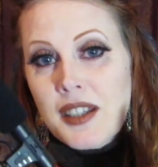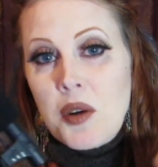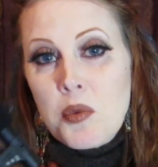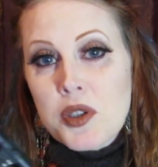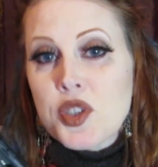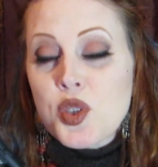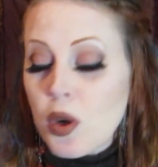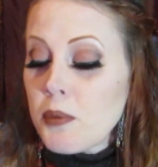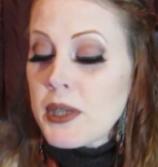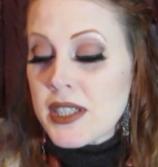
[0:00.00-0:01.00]
There were
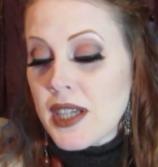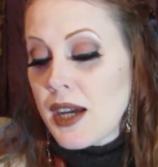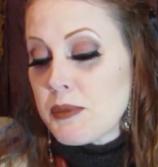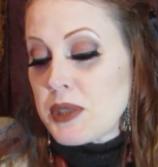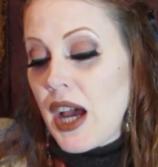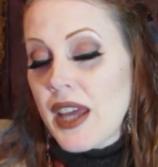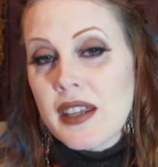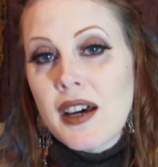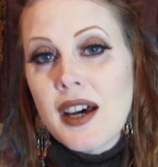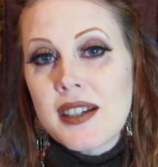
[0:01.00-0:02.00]
so many times I
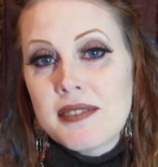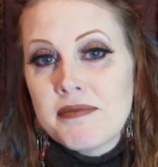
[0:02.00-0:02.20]
thought,